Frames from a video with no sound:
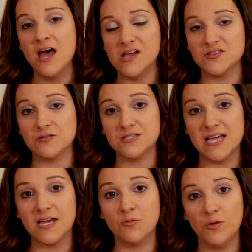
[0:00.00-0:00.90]

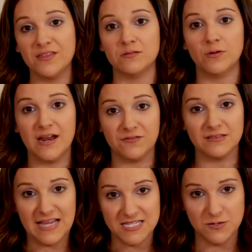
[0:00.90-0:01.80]
associated with whatever
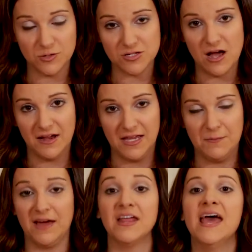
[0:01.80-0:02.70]
lesson we're talking
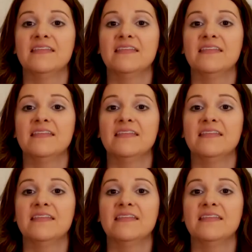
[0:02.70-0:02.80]
about,